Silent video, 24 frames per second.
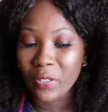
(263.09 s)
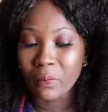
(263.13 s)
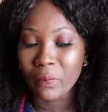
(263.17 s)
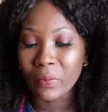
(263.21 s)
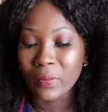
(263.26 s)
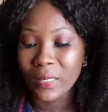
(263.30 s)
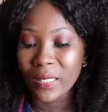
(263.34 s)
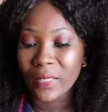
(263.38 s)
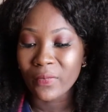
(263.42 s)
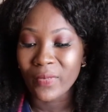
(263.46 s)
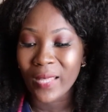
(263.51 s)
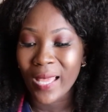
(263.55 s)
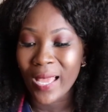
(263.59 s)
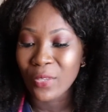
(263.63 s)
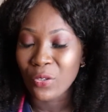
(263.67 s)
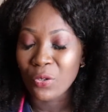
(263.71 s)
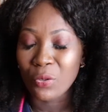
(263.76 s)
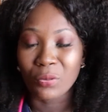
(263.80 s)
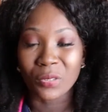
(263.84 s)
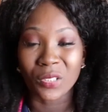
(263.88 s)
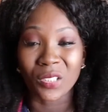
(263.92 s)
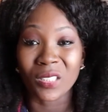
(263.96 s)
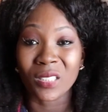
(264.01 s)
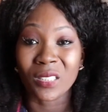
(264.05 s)
You believe that
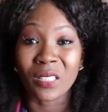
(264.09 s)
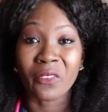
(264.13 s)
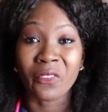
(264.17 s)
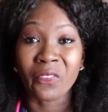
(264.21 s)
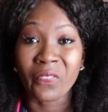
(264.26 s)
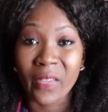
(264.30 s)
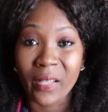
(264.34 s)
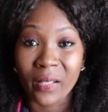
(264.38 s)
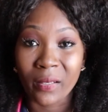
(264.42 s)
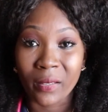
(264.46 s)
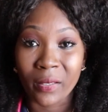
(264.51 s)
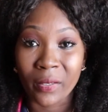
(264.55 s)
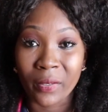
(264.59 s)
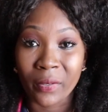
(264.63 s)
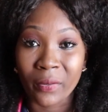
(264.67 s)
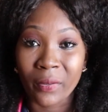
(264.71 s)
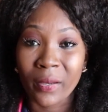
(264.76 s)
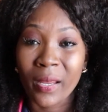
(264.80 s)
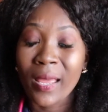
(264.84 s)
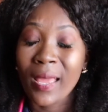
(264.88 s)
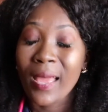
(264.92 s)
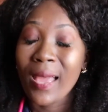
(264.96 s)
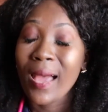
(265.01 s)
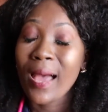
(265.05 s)
you are just a
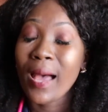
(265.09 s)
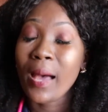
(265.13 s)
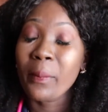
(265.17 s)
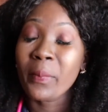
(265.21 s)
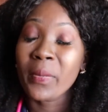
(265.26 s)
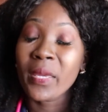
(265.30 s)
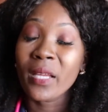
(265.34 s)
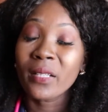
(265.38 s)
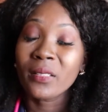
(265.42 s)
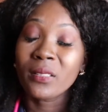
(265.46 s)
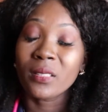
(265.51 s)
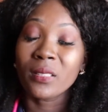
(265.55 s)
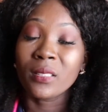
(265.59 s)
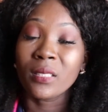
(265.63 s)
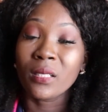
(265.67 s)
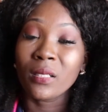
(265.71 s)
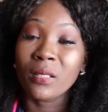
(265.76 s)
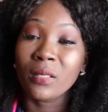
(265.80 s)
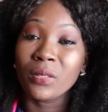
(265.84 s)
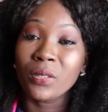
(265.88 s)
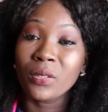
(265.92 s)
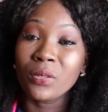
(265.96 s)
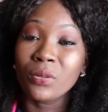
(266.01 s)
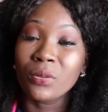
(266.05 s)
failure. I'm here to
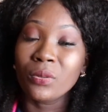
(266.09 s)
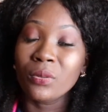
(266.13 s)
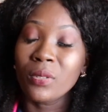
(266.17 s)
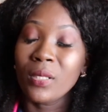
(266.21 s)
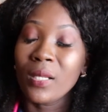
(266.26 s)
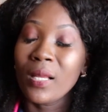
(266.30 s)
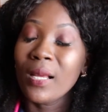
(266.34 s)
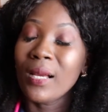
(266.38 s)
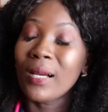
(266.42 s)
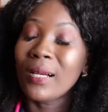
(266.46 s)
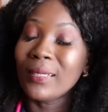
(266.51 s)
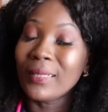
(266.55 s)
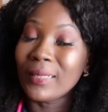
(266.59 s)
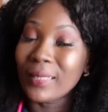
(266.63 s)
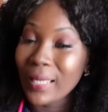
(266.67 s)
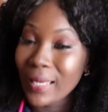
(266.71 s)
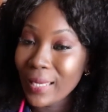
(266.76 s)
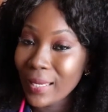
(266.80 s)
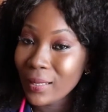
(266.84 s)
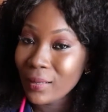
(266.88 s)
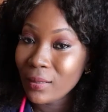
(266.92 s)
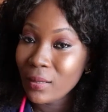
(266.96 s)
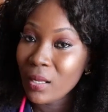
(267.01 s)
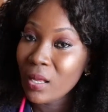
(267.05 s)
tell you
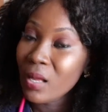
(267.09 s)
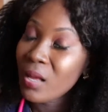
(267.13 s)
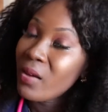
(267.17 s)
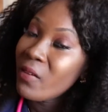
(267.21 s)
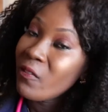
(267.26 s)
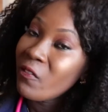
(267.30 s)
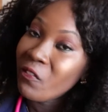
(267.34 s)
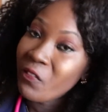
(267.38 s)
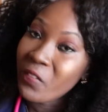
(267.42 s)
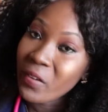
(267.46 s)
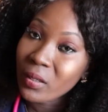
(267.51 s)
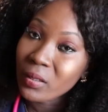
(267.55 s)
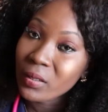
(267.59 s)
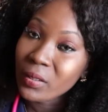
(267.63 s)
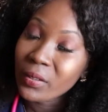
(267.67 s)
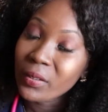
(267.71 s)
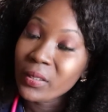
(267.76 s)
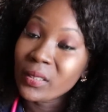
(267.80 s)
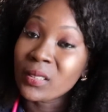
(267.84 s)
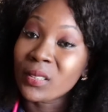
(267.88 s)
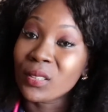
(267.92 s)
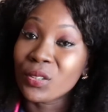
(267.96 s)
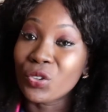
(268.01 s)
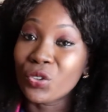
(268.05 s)
again, failure
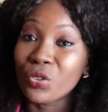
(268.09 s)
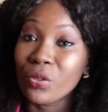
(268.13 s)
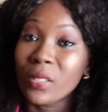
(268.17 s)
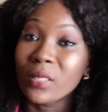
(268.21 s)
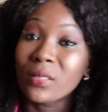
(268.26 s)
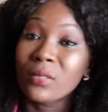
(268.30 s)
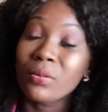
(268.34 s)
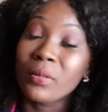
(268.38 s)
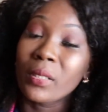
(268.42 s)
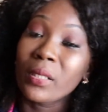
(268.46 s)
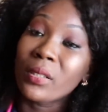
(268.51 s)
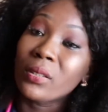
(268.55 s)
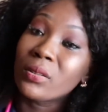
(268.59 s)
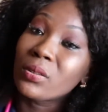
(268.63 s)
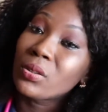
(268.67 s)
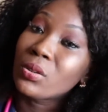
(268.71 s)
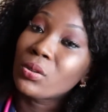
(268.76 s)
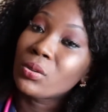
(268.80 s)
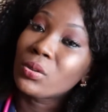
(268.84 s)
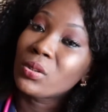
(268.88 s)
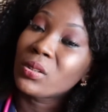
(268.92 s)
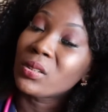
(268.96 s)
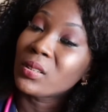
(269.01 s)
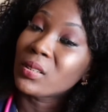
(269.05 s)
is a dress
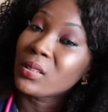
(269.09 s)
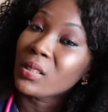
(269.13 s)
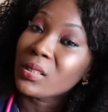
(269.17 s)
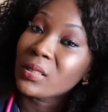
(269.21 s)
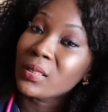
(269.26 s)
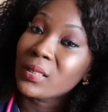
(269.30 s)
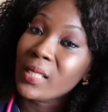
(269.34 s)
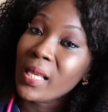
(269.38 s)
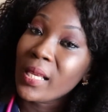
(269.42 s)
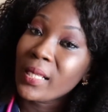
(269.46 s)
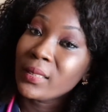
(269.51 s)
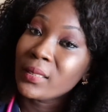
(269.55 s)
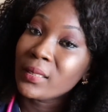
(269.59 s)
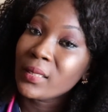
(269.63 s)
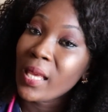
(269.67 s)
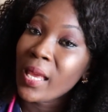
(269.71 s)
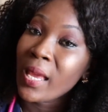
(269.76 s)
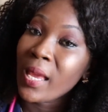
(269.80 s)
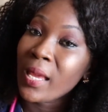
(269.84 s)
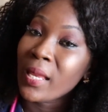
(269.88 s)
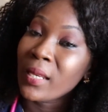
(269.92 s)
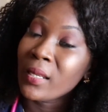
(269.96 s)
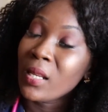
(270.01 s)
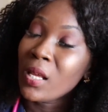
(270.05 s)
rehearsal to success,
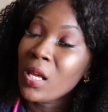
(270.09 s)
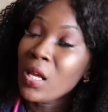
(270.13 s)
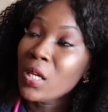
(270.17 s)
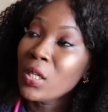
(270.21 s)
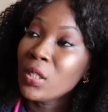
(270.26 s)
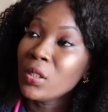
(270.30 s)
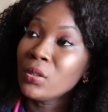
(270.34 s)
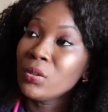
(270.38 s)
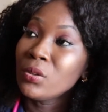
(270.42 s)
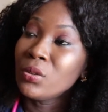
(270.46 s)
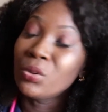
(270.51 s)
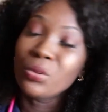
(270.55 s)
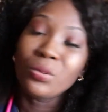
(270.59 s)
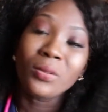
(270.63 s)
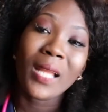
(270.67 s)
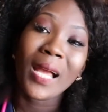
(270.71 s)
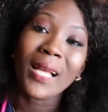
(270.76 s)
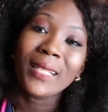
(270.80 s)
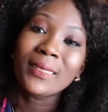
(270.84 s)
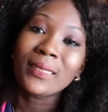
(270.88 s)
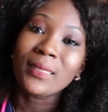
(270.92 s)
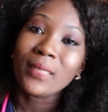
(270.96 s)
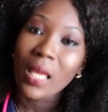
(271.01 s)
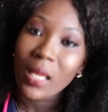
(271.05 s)
and do
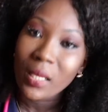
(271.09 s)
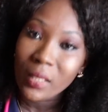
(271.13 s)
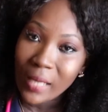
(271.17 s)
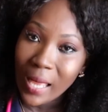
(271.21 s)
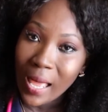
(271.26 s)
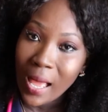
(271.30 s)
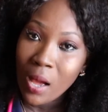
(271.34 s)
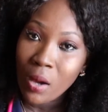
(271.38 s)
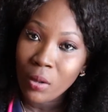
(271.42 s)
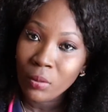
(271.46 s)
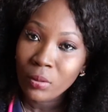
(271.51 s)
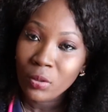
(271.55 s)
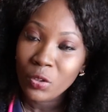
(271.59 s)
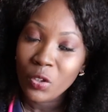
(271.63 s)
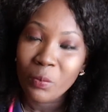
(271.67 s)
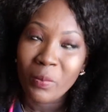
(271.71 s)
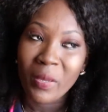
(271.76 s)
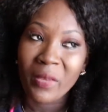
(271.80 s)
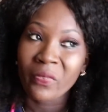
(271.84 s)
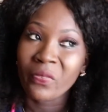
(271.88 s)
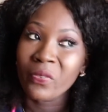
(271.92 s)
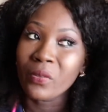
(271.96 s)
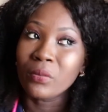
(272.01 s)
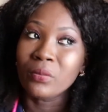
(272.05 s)
not stay down. You
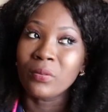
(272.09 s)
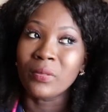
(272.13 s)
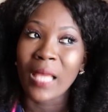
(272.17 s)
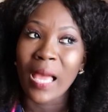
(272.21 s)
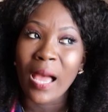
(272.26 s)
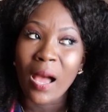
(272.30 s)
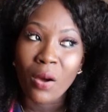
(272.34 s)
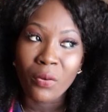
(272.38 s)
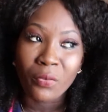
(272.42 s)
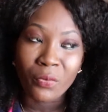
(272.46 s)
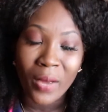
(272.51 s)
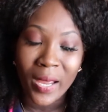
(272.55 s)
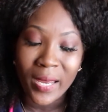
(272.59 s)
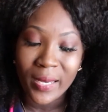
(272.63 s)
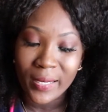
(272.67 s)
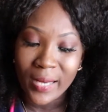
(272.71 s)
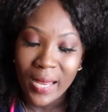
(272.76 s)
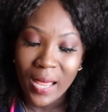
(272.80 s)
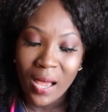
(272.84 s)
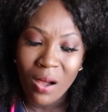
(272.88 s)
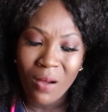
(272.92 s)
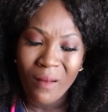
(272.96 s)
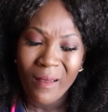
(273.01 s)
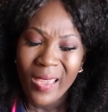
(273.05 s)
may feel down right
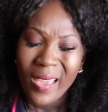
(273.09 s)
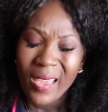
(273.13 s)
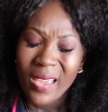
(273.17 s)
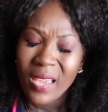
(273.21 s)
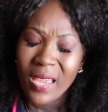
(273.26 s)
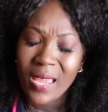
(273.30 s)
now.